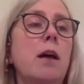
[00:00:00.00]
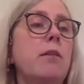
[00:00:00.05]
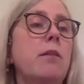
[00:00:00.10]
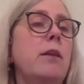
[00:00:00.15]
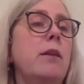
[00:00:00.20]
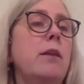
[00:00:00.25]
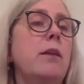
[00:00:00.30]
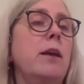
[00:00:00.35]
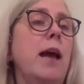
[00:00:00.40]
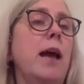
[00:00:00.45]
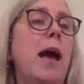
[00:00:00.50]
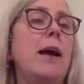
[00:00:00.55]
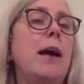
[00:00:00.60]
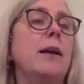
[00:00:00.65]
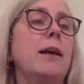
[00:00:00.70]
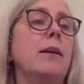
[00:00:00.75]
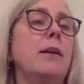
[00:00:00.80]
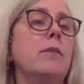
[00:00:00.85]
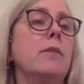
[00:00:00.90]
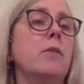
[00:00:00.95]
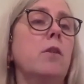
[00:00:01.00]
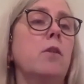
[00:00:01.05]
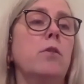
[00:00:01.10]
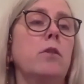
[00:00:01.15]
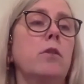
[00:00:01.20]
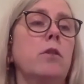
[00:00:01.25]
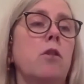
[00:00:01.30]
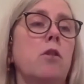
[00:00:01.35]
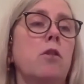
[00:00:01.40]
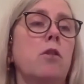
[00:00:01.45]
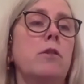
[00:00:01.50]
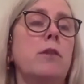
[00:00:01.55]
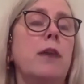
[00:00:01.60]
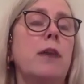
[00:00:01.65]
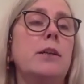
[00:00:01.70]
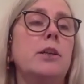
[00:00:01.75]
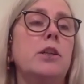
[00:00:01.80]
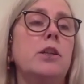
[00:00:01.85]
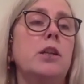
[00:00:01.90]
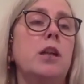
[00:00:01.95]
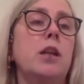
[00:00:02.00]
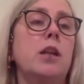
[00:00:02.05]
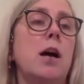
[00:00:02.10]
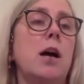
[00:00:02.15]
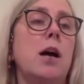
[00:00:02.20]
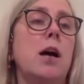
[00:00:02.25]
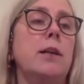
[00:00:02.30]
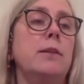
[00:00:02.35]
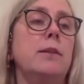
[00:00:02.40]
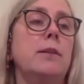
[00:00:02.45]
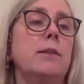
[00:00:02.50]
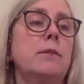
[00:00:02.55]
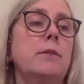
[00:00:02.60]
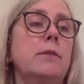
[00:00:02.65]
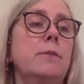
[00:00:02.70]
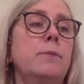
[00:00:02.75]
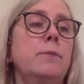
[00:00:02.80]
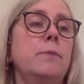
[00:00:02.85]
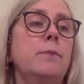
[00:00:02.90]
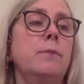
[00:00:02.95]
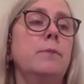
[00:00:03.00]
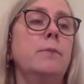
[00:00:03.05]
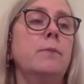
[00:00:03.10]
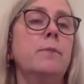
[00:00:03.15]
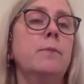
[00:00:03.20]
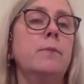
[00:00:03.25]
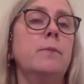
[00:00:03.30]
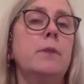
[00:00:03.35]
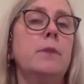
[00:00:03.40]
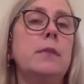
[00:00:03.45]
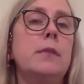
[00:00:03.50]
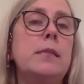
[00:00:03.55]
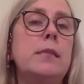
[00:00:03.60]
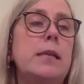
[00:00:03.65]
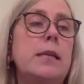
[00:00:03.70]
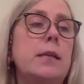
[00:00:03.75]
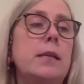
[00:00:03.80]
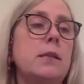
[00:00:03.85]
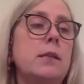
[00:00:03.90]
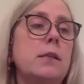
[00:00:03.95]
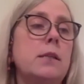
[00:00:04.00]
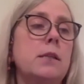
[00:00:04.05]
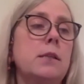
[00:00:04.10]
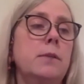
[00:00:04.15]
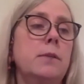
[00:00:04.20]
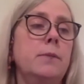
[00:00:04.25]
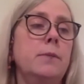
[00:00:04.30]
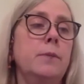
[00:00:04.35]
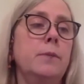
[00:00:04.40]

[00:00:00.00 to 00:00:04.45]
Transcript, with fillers: Nothing hangs on the cross-hatched lines. Six.